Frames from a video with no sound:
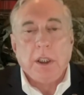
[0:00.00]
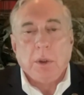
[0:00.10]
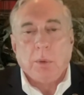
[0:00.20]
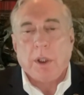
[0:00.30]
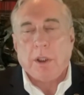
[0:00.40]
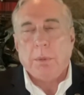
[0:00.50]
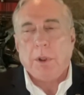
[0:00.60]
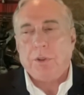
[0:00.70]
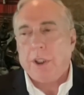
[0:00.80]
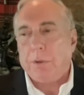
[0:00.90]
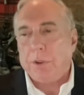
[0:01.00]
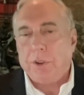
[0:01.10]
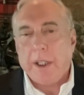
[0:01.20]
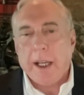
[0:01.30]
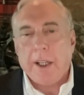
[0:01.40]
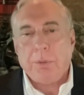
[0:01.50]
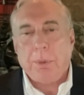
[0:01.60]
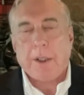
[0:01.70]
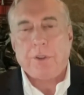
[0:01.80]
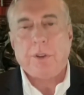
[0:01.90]
One of the most interesting
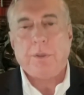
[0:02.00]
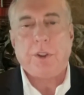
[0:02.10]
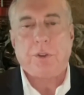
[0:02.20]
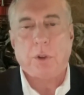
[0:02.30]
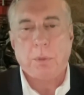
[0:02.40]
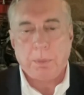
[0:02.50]
aspects of this whole